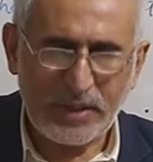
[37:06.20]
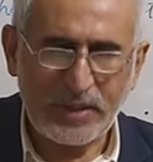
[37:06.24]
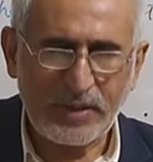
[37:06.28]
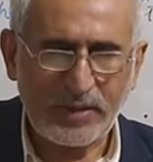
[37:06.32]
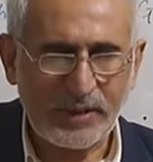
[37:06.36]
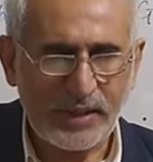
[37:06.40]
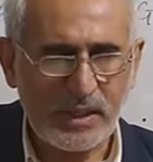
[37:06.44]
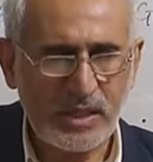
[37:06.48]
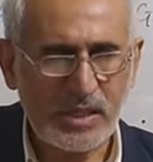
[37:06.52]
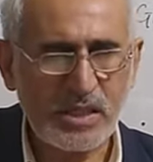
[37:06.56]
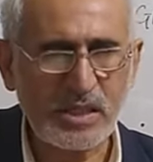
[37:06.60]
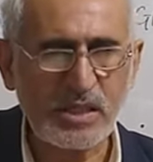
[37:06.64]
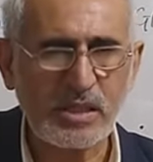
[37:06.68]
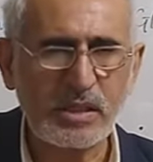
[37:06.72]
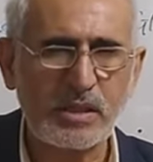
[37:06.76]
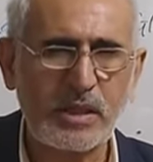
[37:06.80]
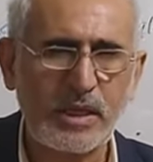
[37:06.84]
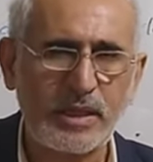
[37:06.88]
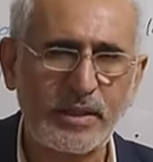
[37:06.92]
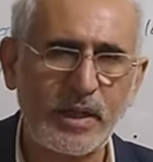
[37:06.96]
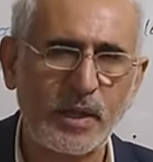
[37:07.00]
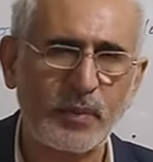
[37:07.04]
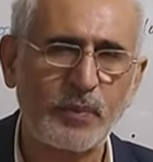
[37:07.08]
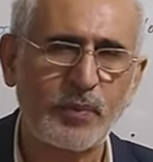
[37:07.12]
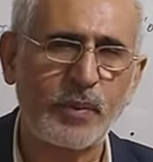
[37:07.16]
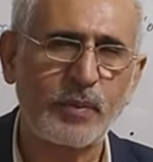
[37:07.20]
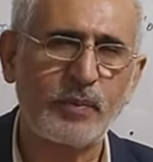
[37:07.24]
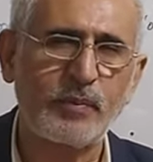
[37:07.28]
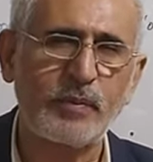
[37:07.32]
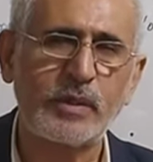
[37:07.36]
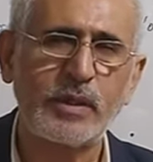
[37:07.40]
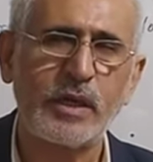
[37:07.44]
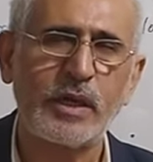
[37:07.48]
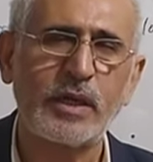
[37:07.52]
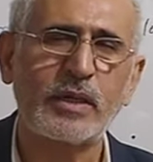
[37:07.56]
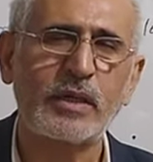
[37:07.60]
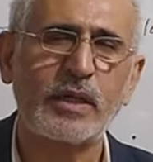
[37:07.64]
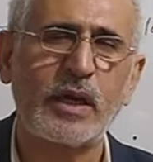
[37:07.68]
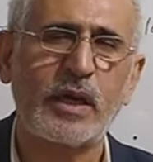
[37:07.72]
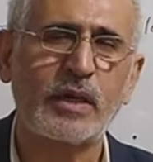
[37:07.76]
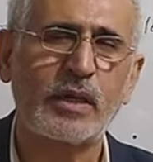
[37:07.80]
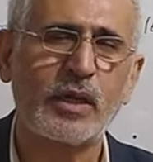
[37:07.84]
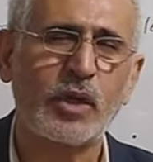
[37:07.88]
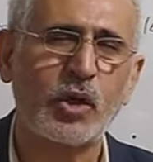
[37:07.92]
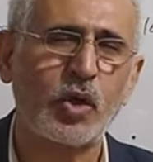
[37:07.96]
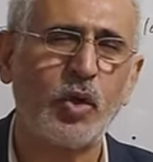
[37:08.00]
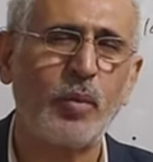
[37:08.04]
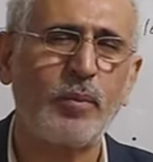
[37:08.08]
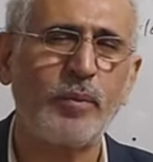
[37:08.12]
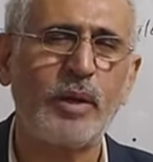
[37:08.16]
tanneries, there
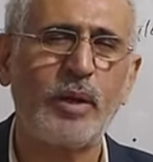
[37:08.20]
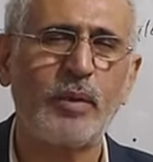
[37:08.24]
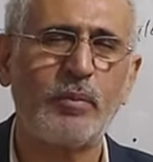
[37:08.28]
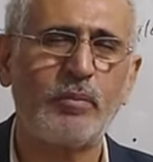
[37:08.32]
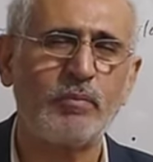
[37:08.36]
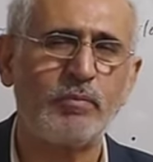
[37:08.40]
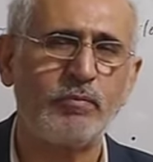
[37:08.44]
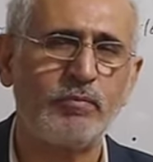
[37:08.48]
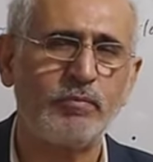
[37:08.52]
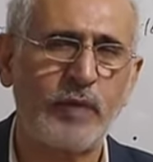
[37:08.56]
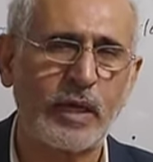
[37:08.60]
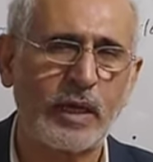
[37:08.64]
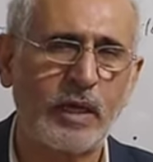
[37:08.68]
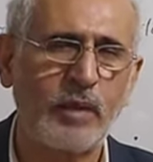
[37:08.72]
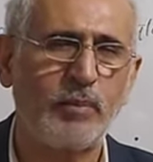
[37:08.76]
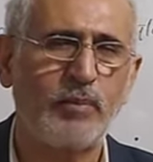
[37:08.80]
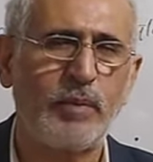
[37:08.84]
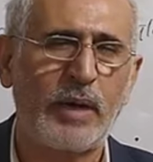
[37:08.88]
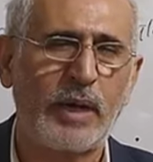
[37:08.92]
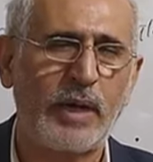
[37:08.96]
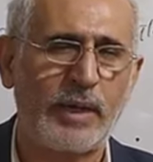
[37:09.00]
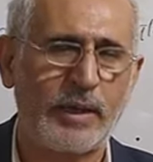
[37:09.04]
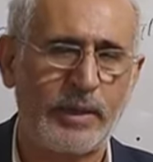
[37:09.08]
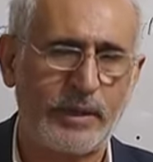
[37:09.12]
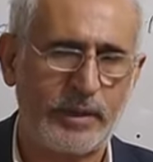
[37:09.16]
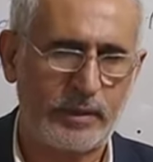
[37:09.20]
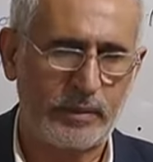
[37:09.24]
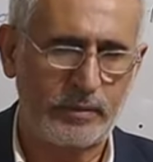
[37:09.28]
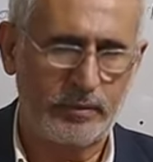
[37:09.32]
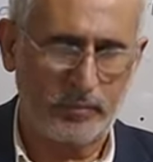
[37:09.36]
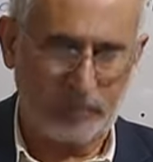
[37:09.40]
are chromium, very bad.